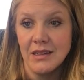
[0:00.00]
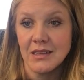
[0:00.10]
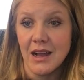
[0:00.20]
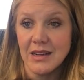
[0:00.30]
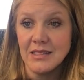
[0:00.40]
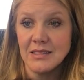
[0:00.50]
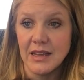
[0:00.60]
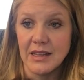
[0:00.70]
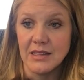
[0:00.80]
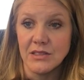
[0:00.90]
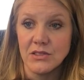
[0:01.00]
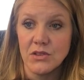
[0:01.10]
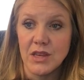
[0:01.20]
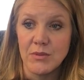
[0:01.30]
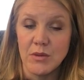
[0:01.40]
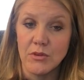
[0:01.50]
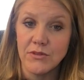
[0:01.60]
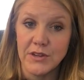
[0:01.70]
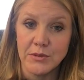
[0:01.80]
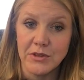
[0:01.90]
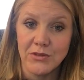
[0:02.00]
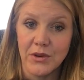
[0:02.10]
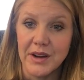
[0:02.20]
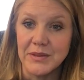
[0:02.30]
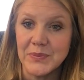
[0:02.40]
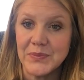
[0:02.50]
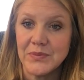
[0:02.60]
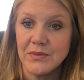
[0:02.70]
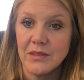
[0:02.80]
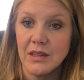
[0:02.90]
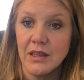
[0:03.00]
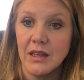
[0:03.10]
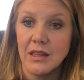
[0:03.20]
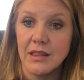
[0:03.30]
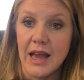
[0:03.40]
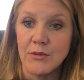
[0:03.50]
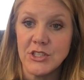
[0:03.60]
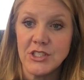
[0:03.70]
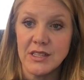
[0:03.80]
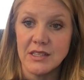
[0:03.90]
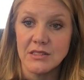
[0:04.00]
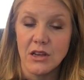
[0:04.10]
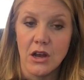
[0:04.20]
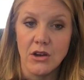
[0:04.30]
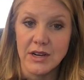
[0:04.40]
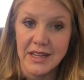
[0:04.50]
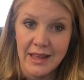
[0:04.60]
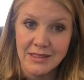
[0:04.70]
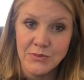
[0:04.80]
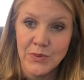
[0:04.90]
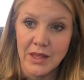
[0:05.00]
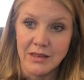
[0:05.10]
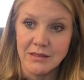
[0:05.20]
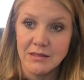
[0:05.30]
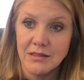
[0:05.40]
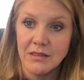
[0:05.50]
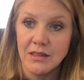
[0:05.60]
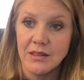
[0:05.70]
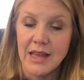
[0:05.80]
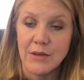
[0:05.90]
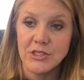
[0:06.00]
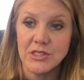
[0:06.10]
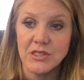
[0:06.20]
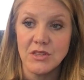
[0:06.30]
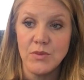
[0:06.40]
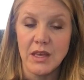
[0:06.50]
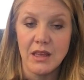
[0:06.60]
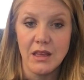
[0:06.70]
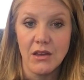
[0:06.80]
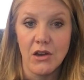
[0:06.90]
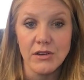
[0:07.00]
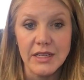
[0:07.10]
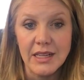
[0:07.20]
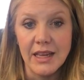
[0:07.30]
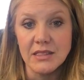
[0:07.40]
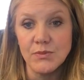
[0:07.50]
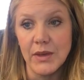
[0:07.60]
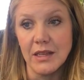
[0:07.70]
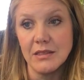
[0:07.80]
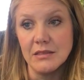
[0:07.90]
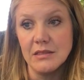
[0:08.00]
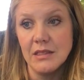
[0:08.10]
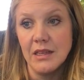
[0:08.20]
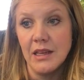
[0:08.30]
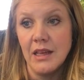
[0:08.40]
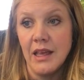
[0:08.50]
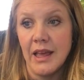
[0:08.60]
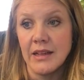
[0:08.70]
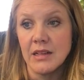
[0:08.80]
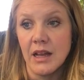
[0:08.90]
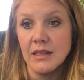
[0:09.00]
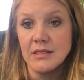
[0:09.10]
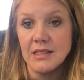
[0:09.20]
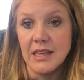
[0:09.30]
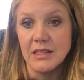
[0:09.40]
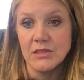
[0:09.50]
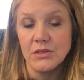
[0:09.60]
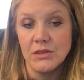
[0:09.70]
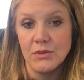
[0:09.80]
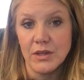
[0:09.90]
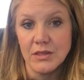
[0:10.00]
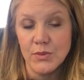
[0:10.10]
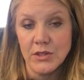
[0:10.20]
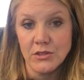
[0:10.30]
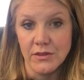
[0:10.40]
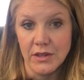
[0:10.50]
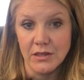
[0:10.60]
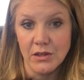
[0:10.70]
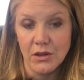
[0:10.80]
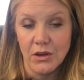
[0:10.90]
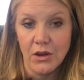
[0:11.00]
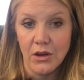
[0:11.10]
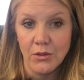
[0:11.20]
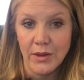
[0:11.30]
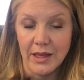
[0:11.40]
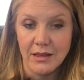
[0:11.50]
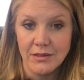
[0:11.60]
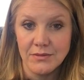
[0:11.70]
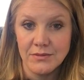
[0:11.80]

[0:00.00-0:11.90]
God has done it so that people fear before him. That which is already has been. That which is to be already has been. And God seeks what has been driven away.